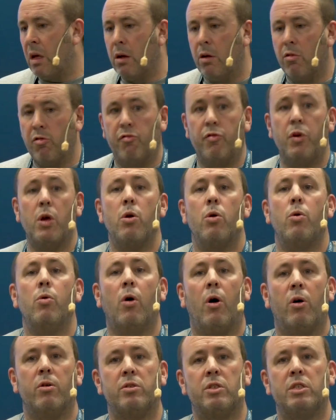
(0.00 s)
view
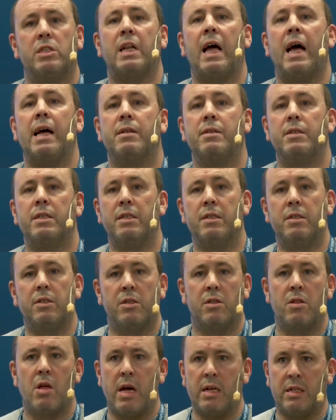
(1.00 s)
on standards
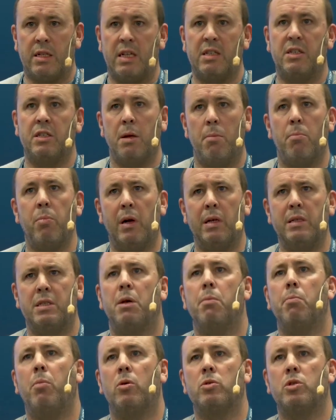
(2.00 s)
that's as simple as
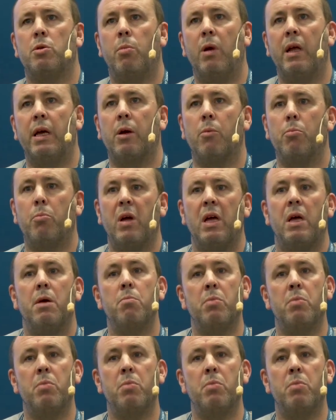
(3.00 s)
it possibly can be,